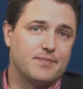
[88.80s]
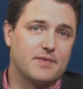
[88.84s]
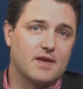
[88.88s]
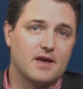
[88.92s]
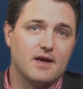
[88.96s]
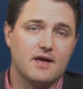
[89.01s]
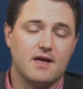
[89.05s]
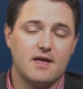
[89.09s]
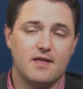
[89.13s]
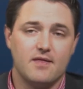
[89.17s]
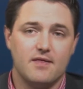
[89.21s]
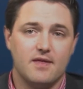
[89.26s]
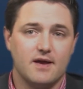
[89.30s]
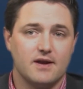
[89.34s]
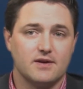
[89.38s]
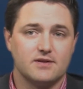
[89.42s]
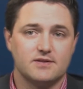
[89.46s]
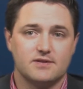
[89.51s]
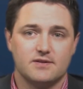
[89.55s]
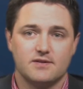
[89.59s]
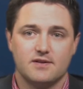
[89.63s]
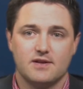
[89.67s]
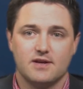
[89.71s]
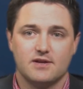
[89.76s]

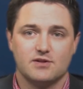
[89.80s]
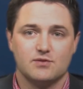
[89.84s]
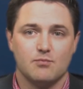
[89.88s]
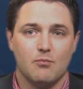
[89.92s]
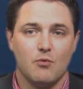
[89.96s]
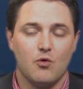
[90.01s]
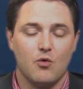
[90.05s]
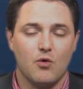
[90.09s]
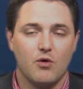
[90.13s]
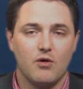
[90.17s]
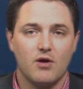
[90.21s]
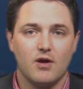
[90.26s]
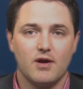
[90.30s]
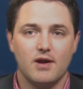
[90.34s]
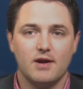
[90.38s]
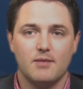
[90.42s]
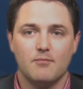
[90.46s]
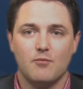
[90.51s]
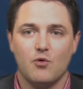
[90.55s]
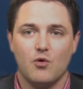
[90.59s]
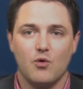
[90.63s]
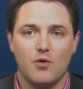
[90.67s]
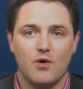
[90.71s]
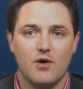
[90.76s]
There's more
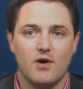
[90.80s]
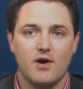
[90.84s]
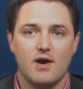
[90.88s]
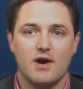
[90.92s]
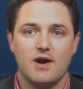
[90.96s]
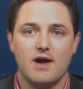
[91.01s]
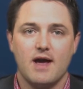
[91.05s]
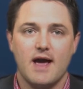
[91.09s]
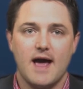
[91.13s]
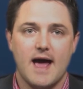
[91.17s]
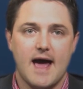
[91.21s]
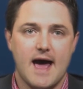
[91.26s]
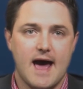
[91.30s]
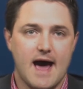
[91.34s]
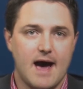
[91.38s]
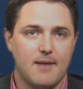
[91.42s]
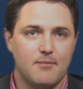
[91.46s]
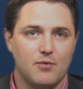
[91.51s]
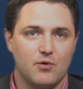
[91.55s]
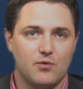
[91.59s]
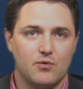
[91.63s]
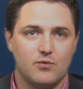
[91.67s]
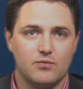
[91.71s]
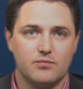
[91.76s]
and more
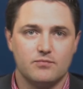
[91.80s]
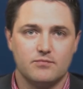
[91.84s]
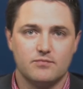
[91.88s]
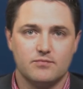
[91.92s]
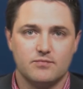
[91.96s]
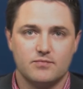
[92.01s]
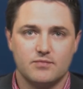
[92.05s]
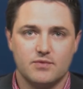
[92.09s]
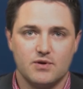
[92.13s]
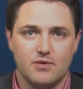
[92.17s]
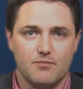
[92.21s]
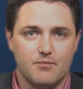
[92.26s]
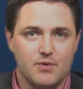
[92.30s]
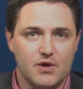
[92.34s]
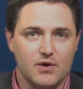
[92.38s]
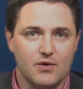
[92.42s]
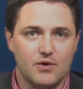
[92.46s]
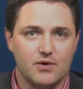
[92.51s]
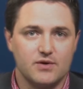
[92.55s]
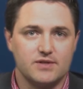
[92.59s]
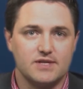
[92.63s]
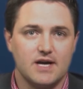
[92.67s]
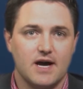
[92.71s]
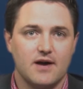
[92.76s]
Apple
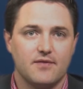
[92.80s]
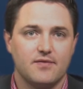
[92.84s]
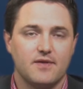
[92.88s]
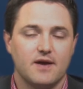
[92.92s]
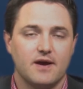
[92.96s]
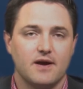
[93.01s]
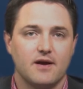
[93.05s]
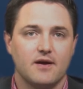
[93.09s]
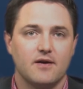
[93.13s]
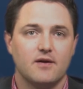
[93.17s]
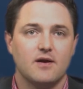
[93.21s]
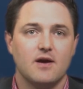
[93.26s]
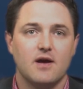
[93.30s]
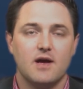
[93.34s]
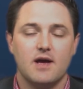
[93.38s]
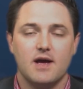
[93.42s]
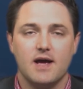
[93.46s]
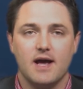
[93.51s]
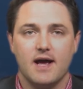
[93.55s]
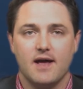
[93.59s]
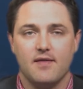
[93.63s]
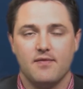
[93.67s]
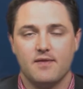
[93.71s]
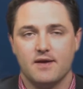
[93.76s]
computers out there,
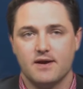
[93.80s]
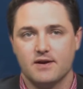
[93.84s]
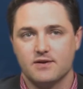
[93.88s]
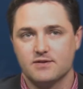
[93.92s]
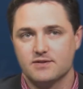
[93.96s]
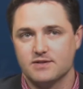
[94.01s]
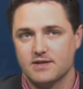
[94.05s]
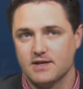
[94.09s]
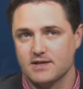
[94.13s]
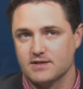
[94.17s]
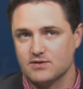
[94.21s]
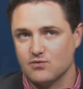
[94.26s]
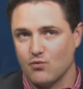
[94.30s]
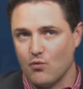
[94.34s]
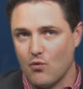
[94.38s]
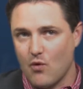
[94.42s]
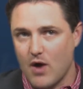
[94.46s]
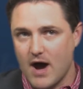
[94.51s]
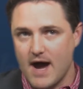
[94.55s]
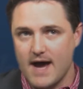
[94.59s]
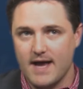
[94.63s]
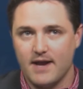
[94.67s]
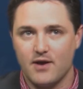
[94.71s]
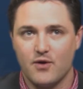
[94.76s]
and there's this
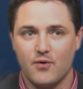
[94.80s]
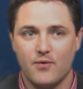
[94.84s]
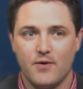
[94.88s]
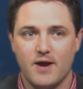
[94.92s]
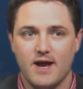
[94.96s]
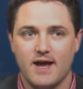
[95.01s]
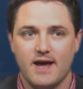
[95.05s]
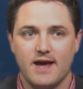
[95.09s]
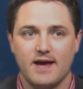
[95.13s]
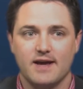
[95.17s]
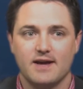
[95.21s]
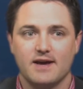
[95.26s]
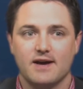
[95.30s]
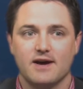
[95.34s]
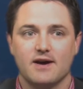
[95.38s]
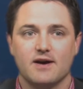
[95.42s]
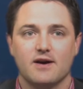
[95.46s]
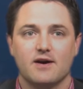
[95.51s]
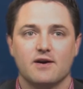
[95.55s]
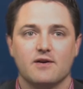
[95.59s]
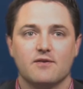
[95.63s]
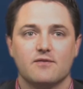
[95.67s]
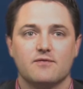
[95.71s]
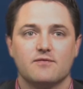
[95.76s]
wide array
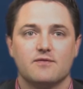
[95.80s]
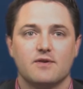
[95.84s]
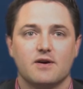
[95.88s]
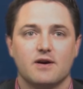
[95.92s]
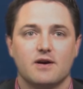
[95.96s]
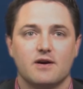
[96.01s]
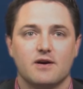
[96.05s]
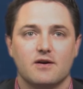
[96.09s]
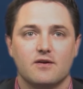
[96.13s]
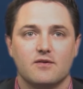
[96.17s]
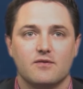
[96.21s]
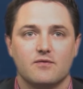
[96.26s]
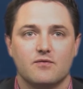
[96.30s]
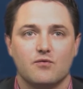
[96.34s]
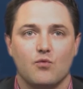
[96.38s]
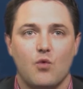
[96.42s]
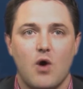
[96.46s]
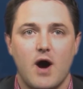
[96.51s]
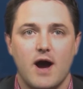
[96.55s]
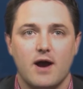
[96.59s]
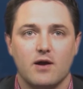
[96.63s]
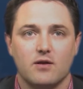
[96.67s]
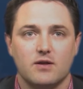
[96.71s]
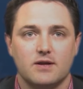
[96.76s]
of
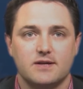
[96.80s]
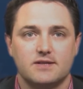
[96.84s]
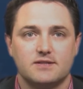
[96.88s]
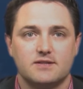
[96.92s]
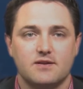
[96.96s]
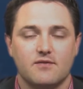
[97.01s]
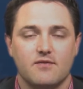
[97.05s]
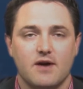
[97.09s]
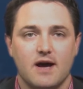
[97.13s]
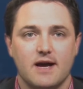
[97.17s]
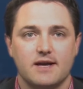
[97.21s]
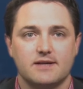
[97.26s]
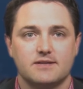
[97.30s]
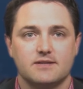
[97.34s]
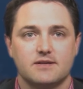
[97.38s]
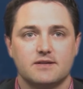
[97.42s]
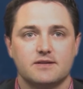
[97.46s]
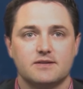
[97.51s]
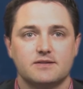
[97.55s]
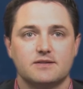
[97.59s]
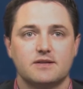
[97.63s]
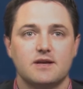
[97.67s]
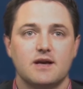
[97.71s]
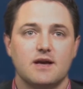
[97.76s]
wireless
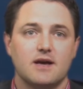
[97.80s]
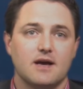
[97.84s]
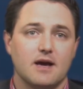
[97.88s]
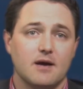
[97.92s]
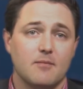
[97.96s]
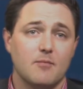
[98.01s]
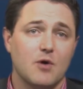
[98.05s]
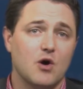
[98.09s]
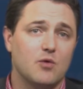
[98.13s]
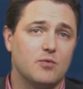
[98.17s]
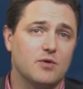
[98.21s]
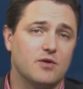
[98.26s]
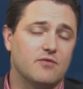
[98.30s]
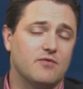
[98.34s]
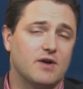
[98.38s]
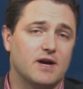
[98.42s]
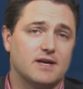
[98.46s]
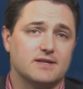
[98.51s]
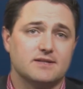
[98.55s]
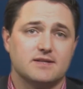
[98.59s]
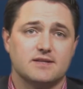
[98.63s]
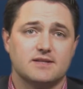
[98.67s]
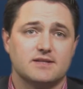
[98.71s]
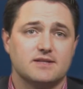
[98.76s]
devices and mobile
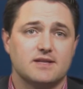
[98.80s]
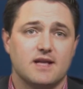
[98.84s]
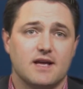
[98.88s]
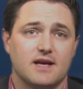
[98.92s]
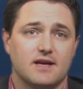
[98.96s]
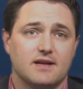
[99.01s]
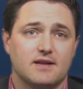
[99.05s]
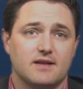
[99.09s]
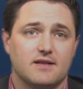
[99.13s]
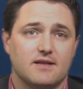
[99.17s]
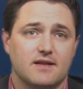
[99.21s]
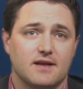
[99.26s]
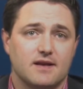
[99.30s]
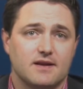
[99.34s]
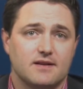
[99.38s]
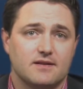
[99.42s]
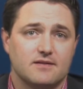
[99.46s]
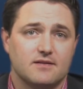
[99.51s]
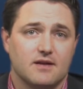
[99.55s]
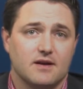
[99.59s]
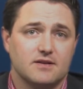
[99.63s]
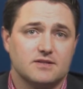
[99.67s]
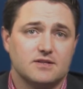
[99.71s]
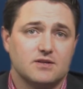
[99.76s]
devices that
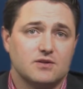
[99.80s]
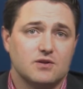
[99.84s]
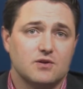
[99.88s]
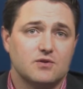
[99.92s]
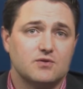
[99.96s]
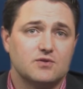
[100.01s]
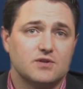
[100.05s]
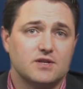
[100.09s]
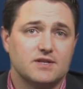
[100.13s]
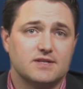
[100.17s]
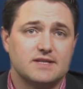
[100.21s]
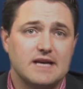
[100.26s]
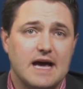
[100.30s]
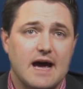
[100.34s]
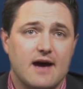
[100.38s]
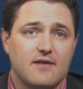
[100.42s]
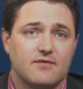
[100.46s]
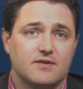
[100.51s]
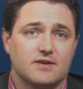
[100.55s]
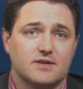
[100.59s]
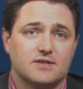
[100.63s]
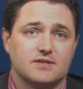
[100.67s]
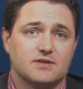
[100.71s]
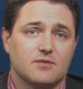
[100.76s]
solutions
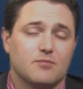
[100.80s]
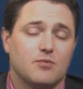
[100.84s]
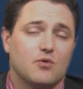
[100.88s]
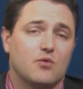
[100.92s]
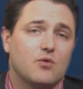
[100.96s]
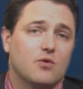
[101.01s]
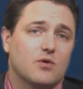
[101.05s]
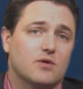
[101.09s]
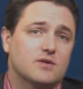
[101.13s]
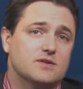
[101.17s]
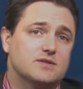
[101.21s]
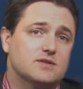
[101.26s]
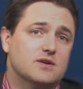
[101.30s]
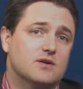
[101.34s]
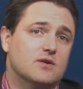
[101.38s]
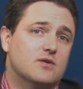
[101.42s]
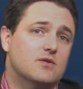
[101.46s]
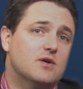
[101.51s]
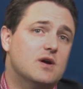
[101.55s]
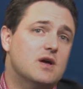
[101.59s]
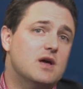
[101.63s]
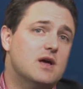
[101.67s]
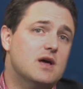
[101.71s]
have to support. So